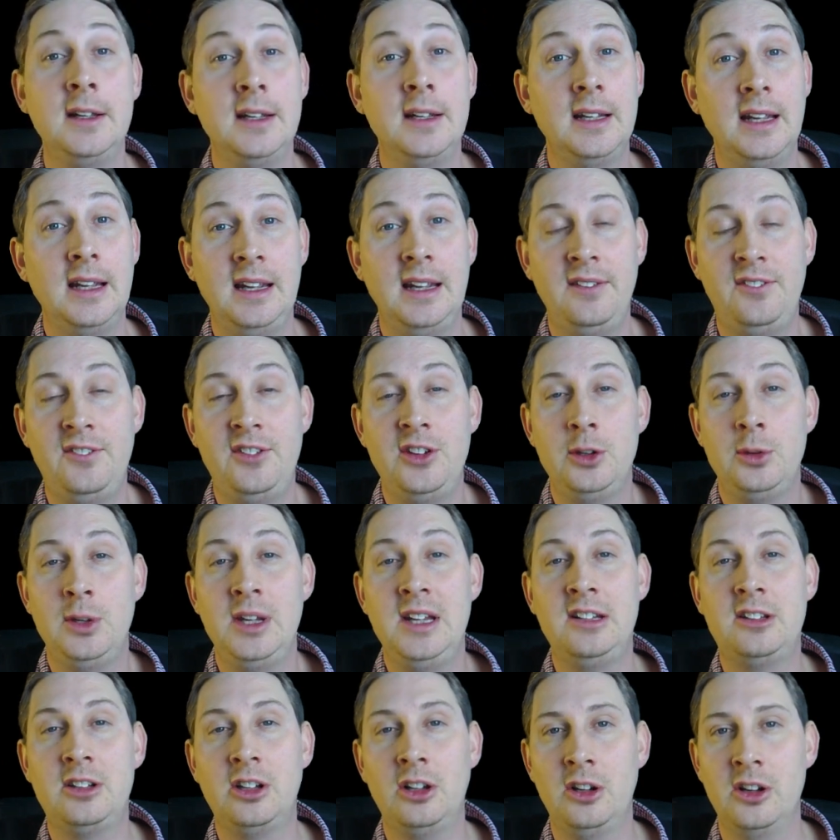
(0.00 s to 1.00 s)
If you
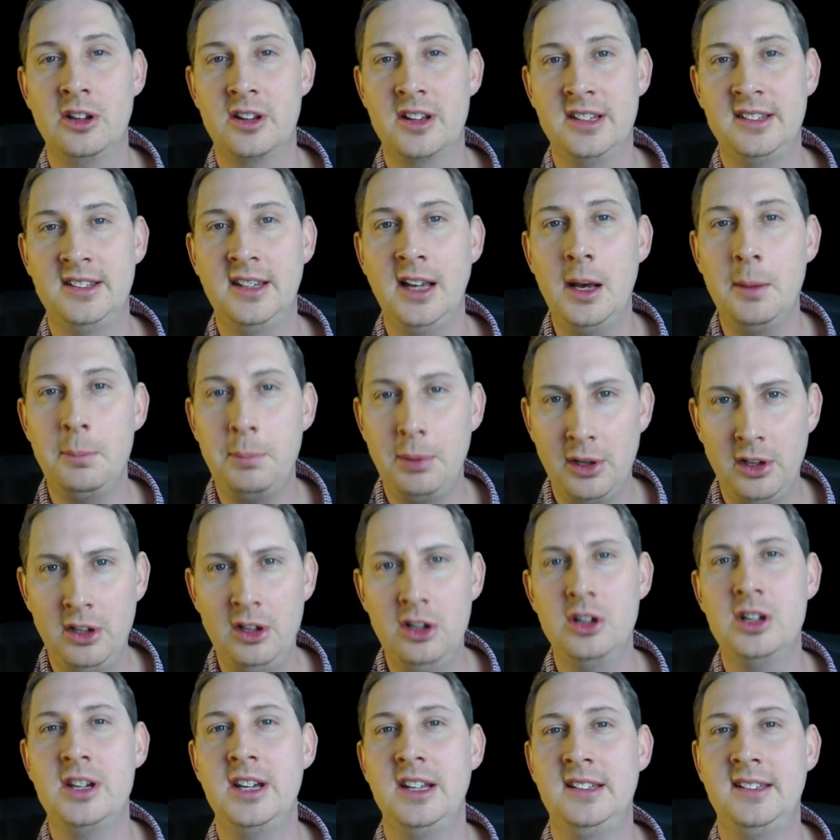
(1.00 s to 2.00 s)
need to look this up,
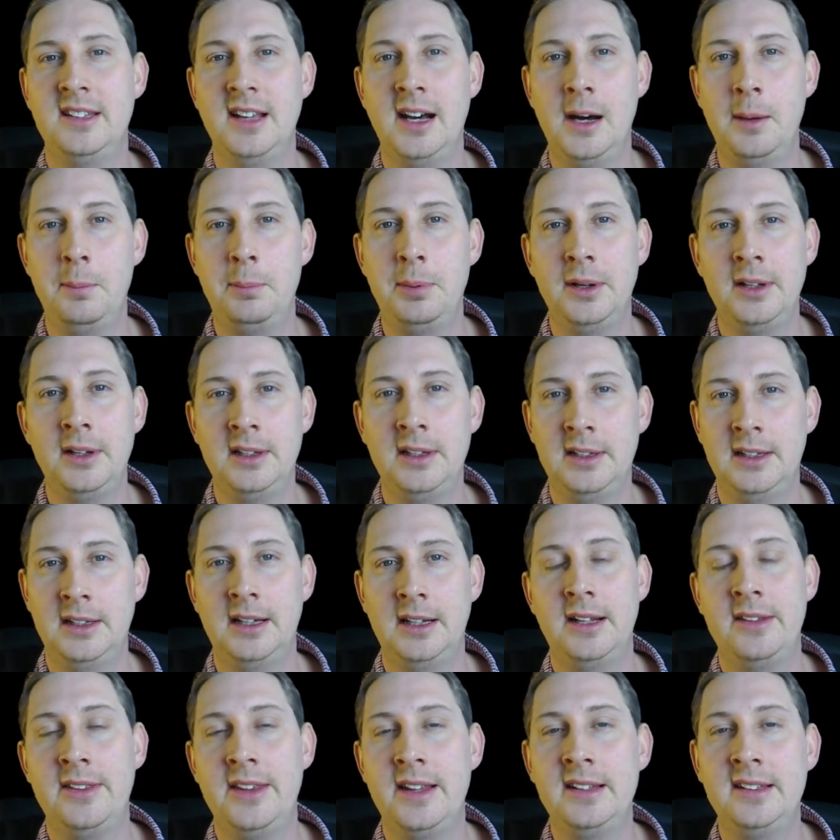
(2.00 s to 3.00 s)
look it up,
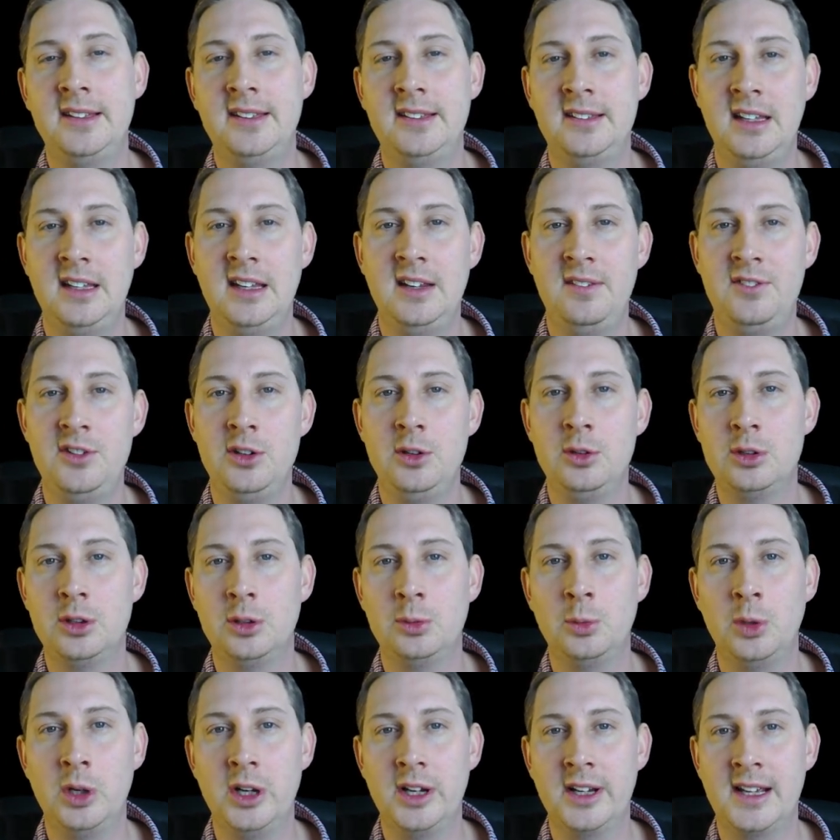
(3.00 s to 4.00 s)
and then see if you
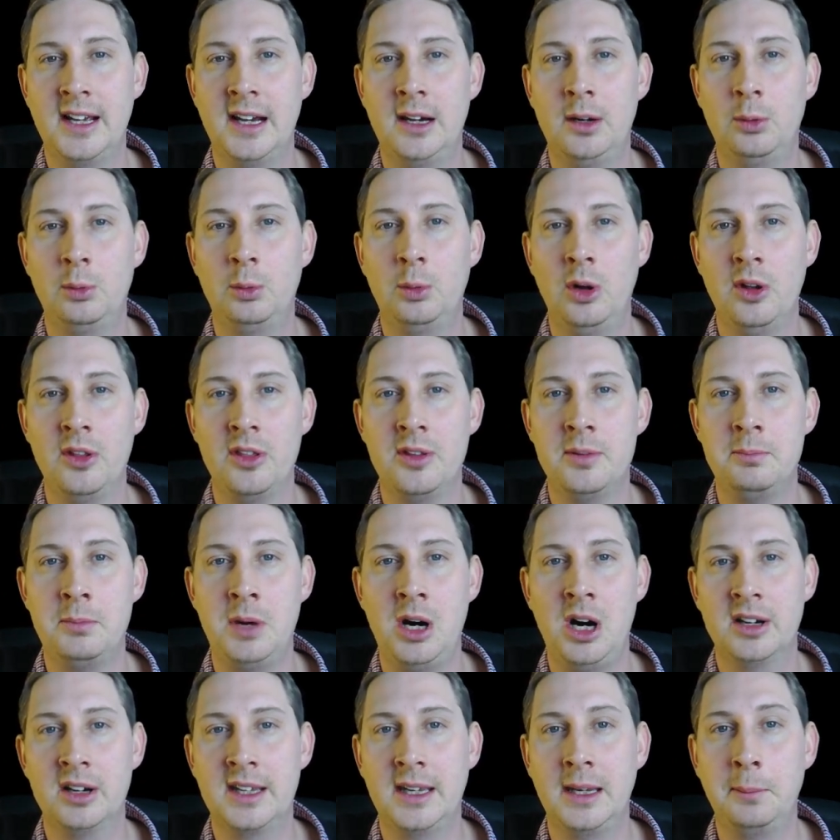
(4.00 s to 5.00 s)
can work out what the
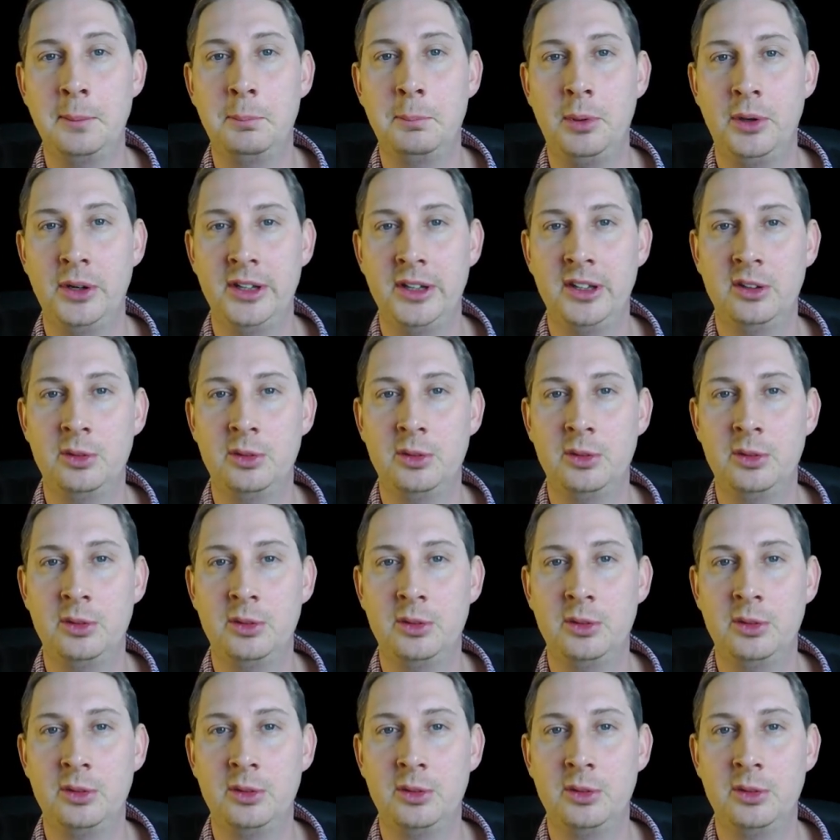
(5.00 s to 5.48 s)
marking points